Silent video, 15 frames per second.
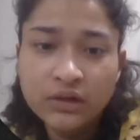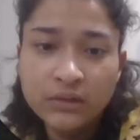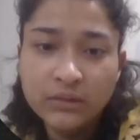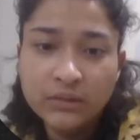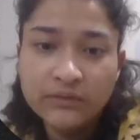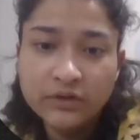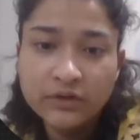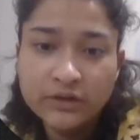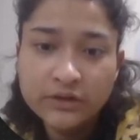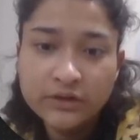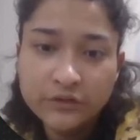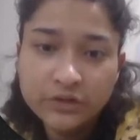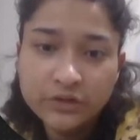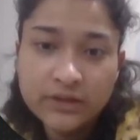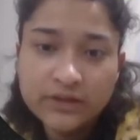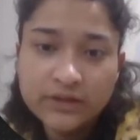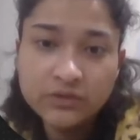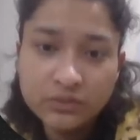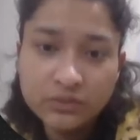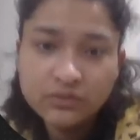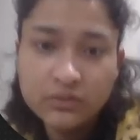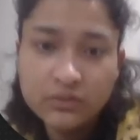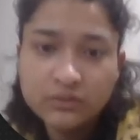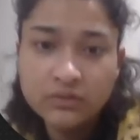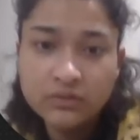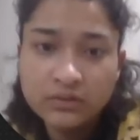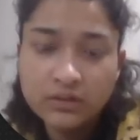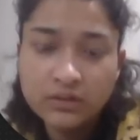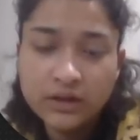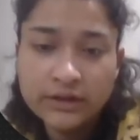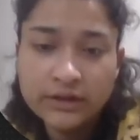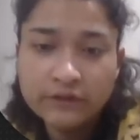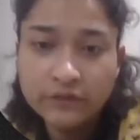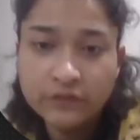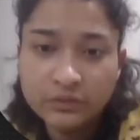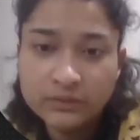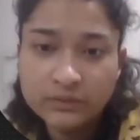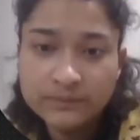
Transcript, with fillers: but for this 4 there is no other 4.